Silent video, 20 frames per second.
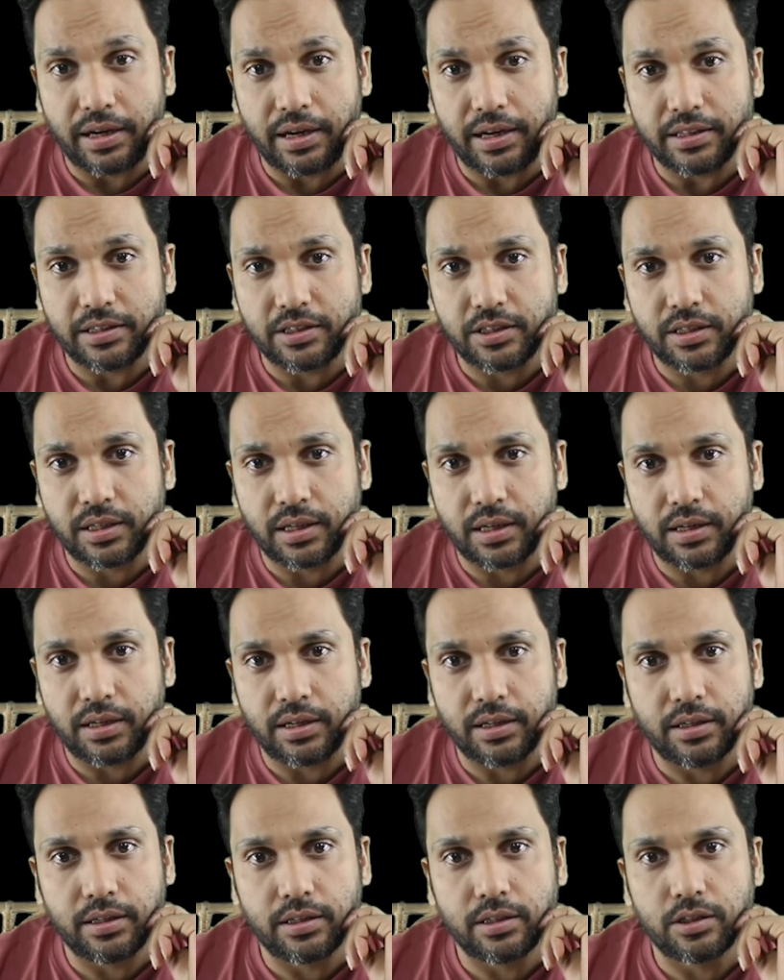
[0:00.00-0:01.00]
HCl
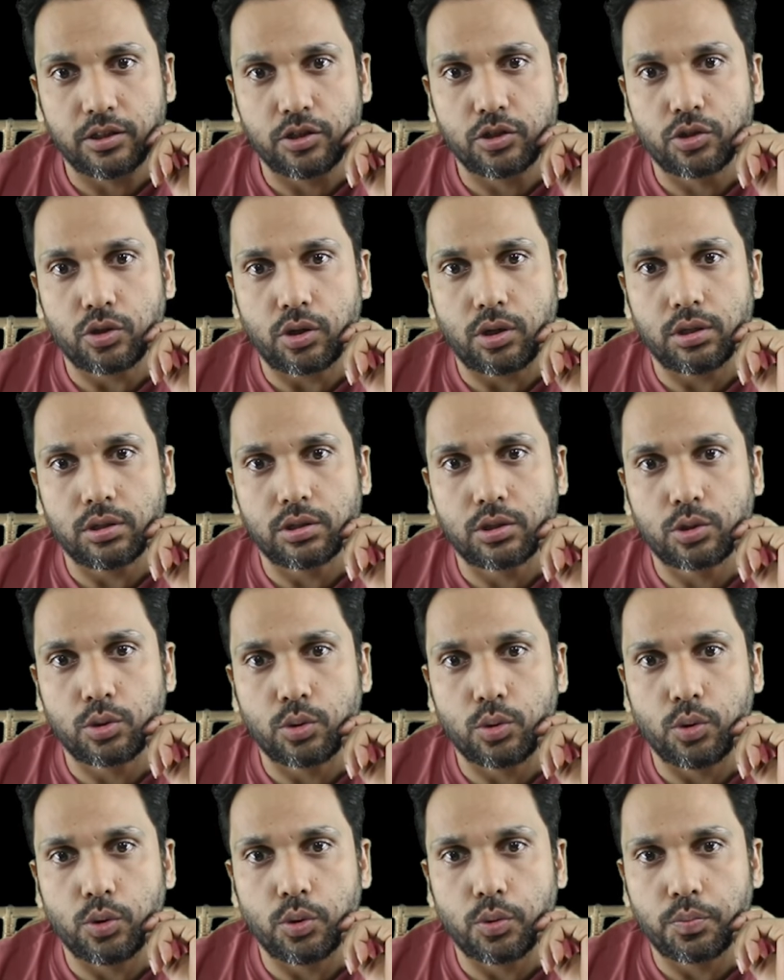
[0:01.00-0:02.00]
is
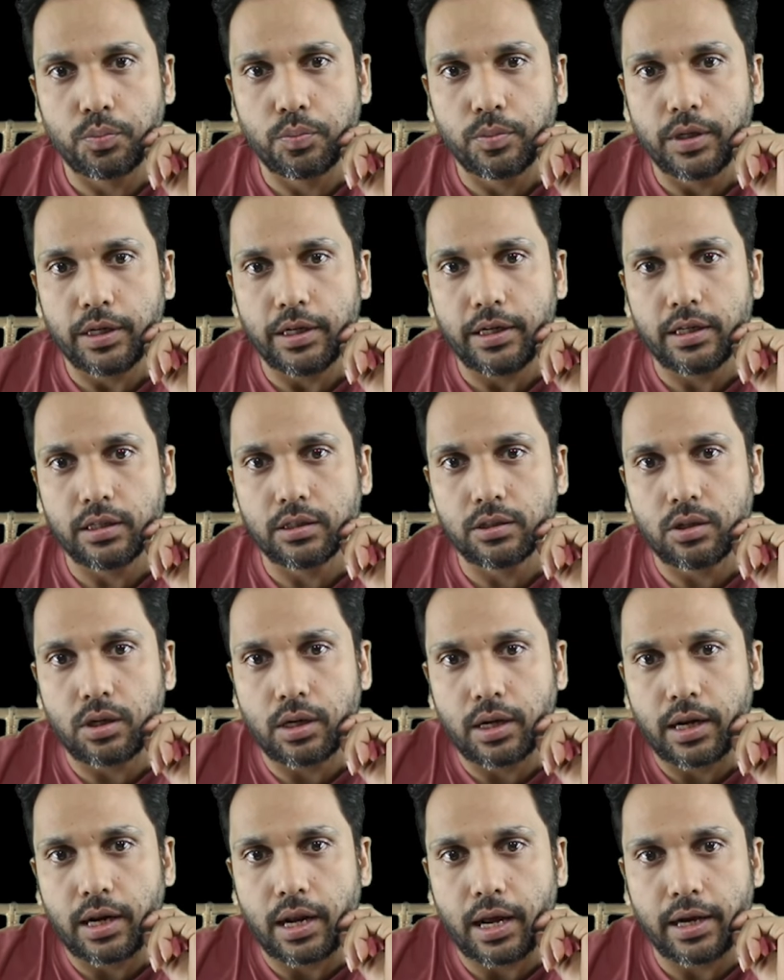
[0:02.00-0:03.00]
also, it is
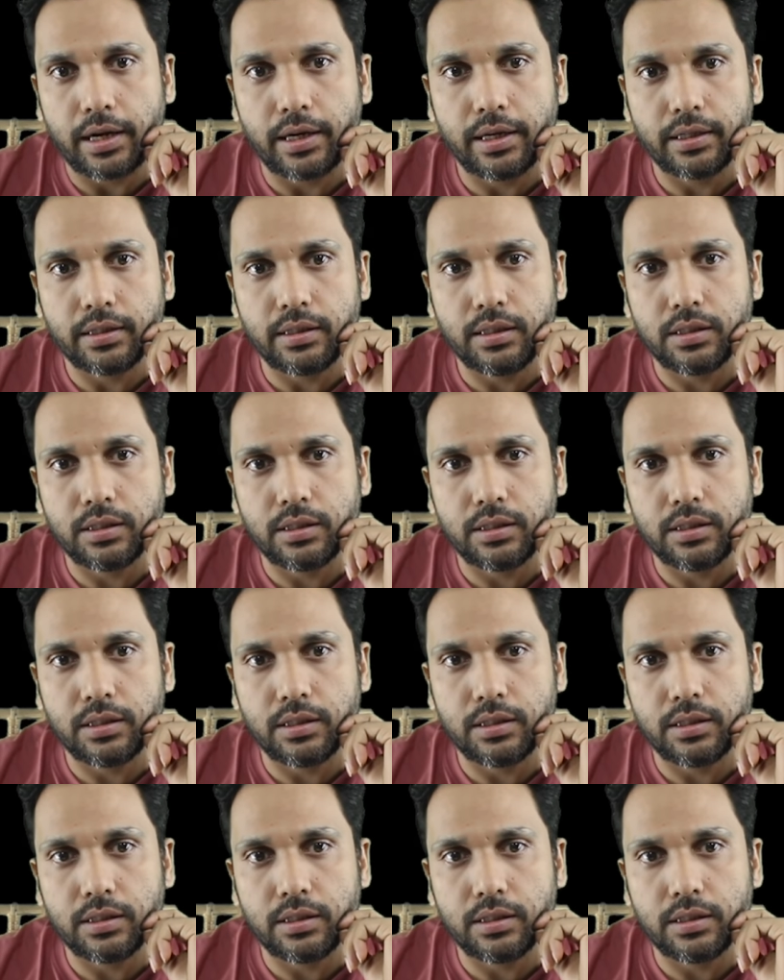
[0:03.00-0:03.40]
not an ionic.